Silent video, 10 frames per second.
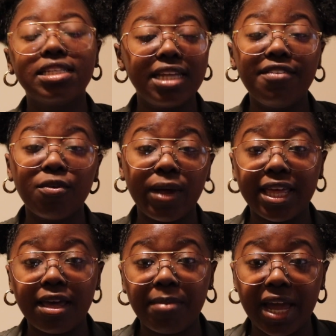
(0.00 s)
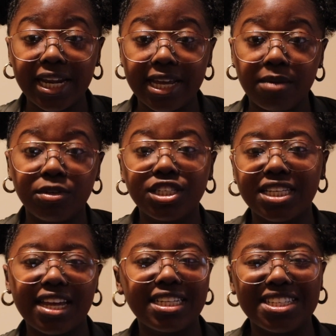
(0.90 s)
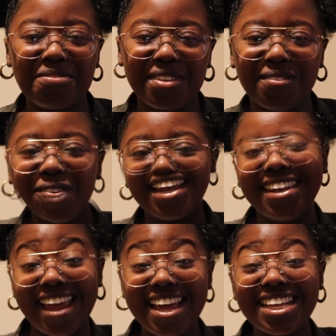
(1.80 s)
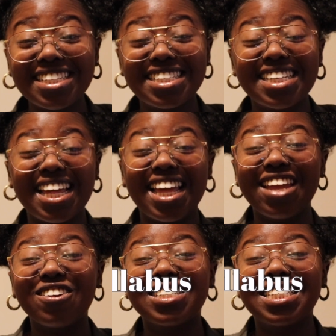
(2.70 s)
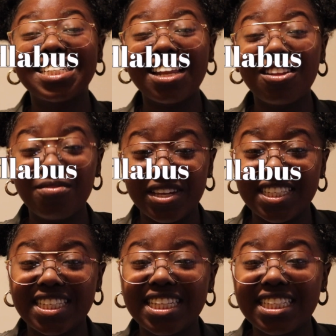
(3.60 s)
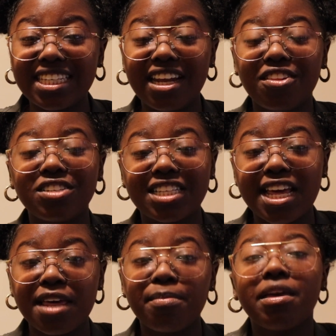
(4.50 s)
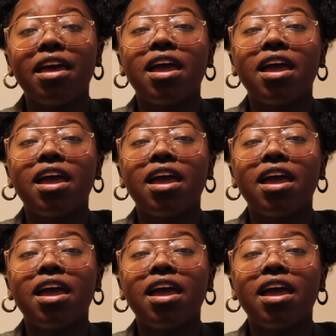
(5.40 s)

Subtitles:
even waking up at 8 a.m., which is late to some people. Next, your syllabus. This is another tip.